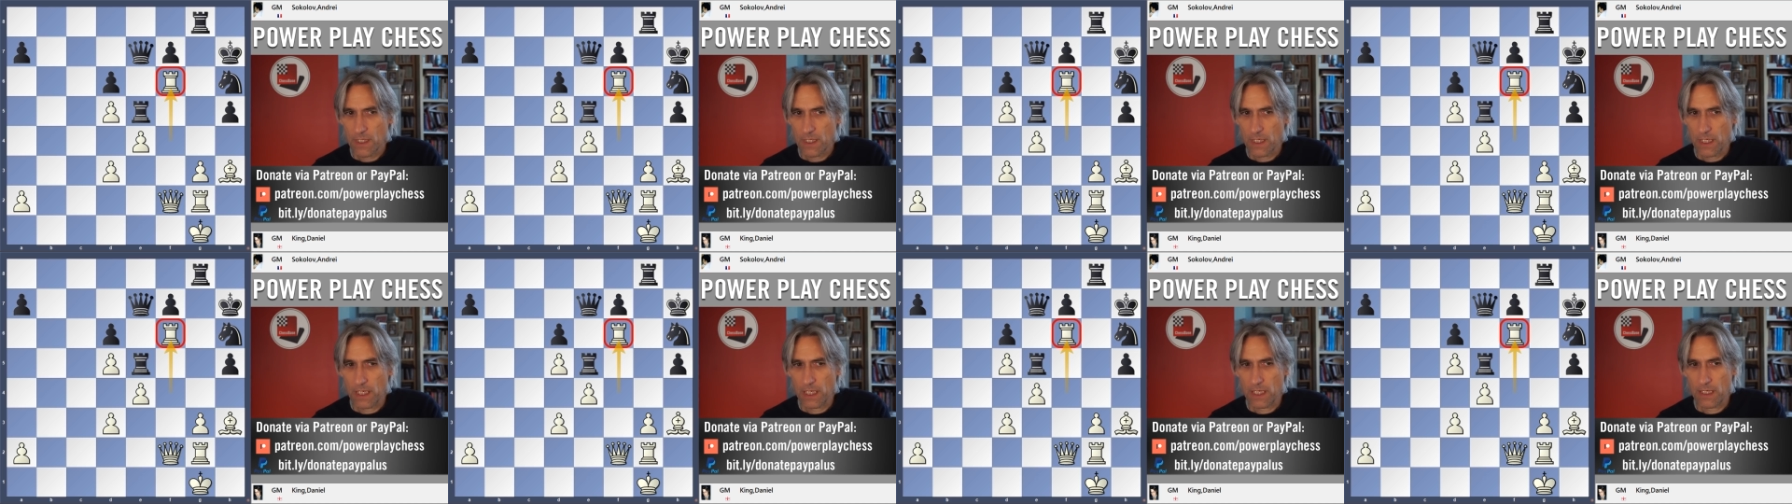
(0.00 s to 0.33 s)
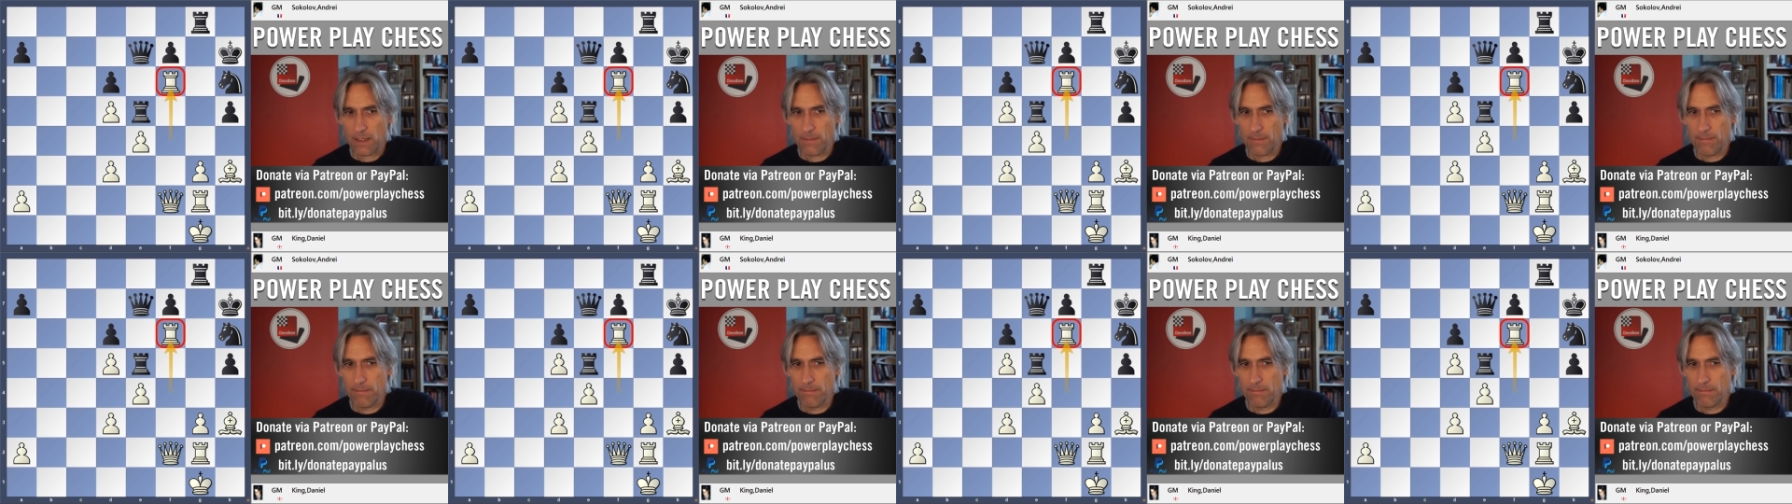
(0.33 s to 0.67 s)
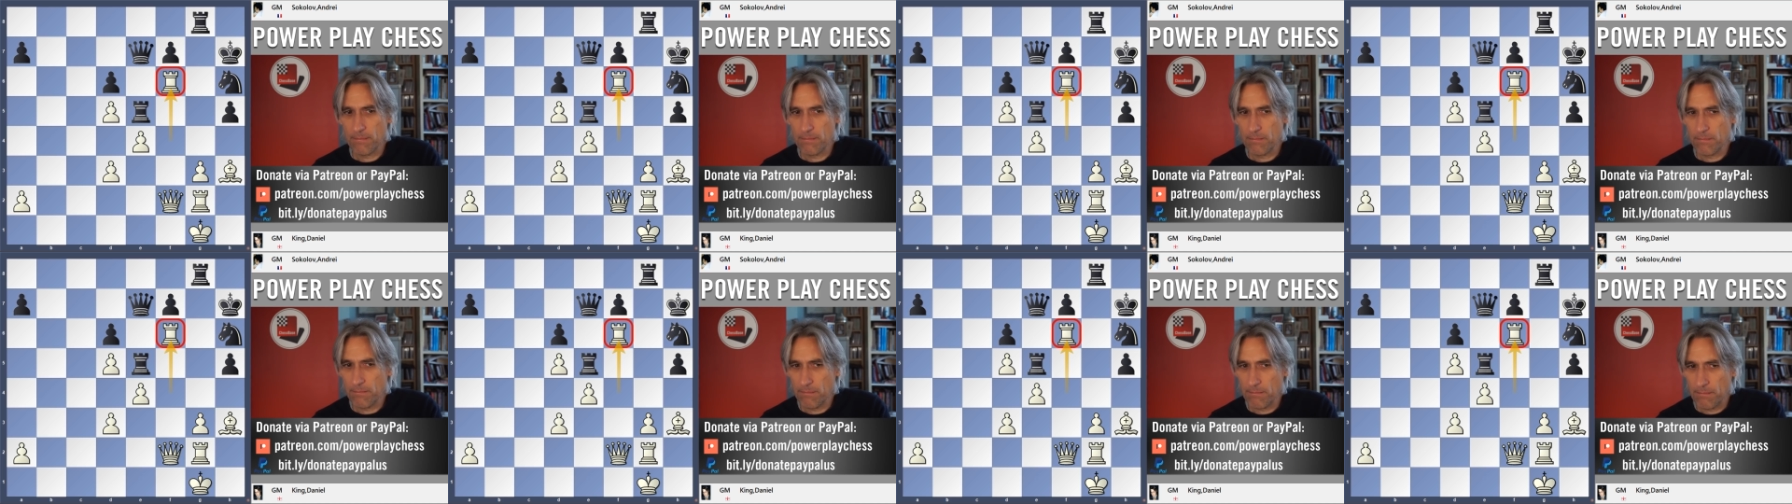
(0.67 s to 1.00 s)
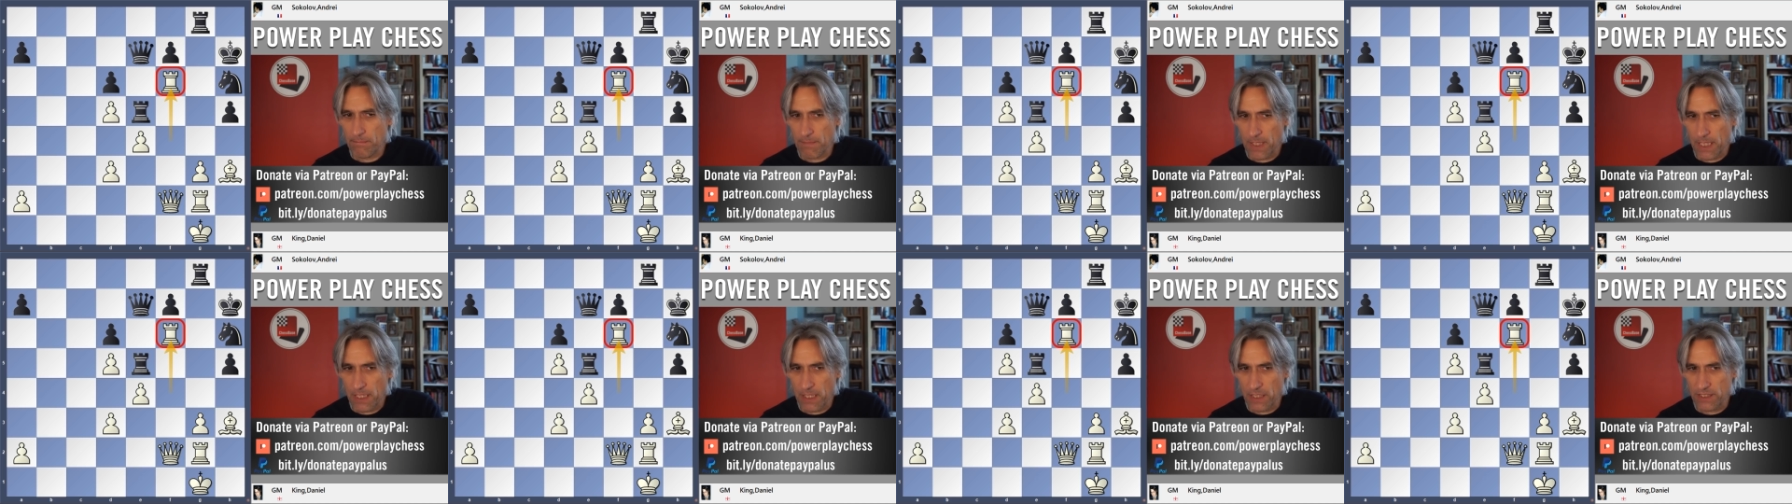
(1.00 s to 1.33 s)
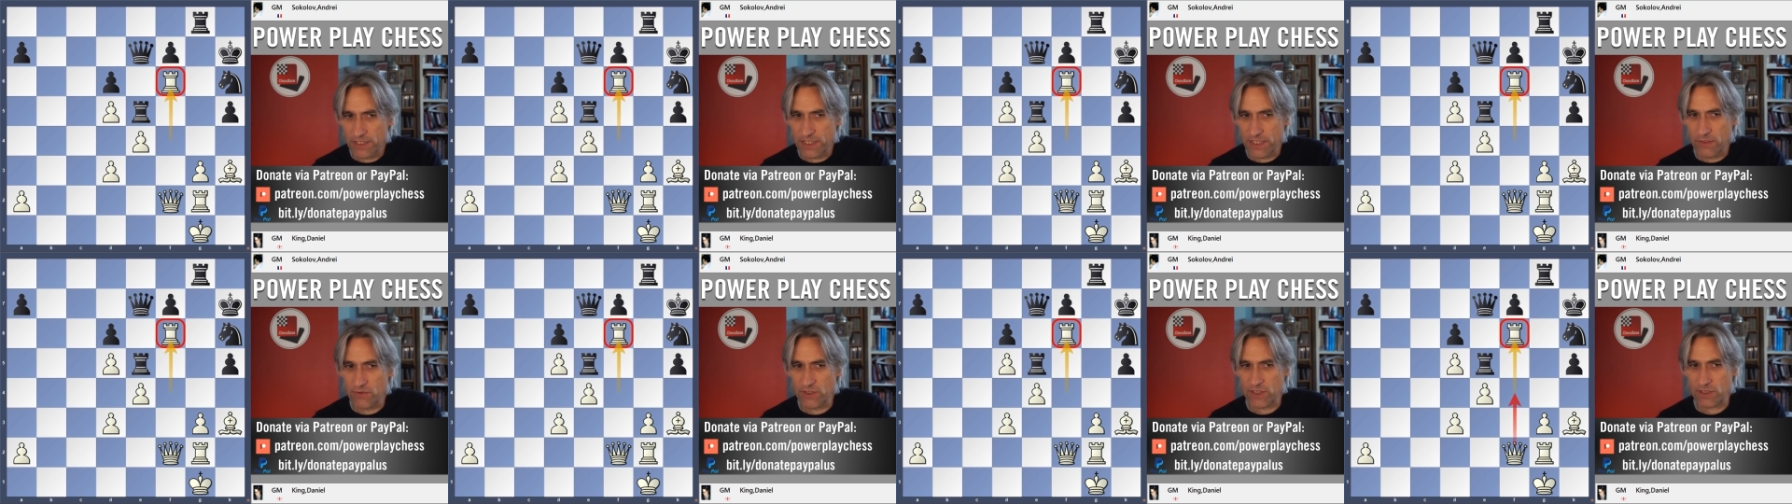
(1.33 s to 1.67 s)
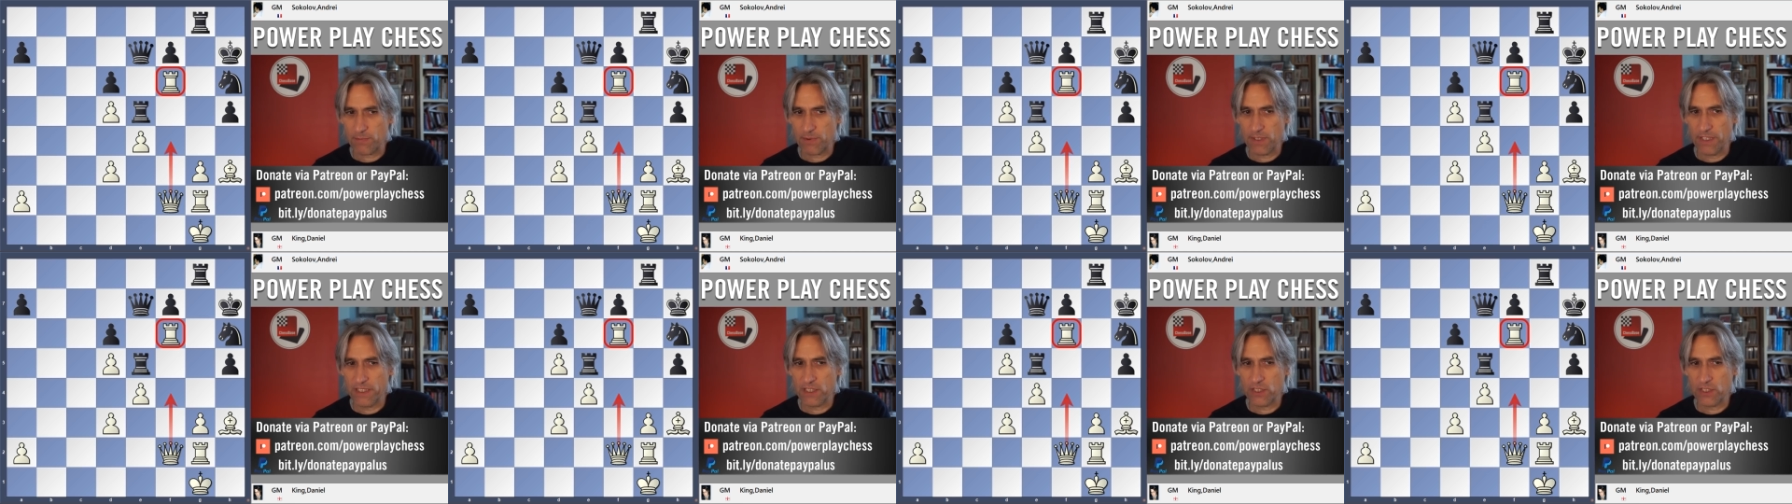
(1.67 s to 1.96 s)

Um, my idea is to play